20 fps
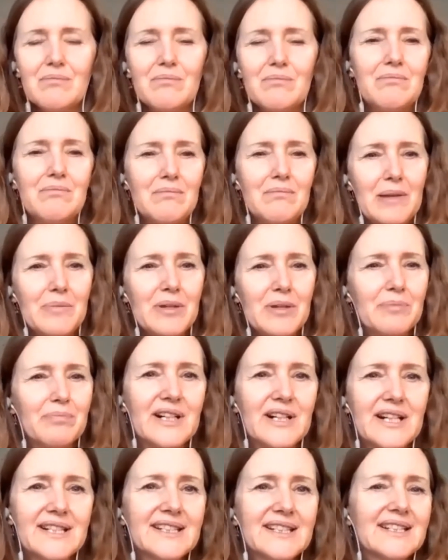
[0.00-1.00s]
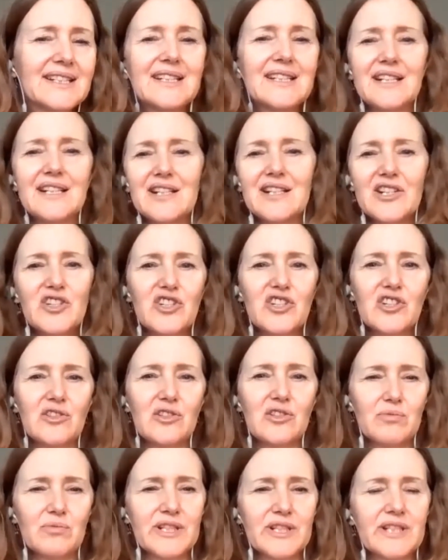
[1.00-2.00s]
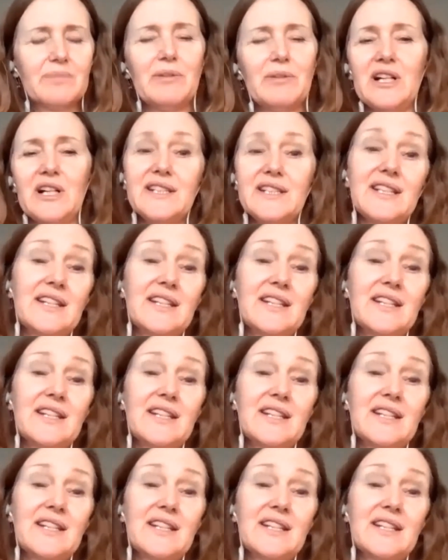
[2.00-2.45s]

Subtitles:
maybe presence the initial response.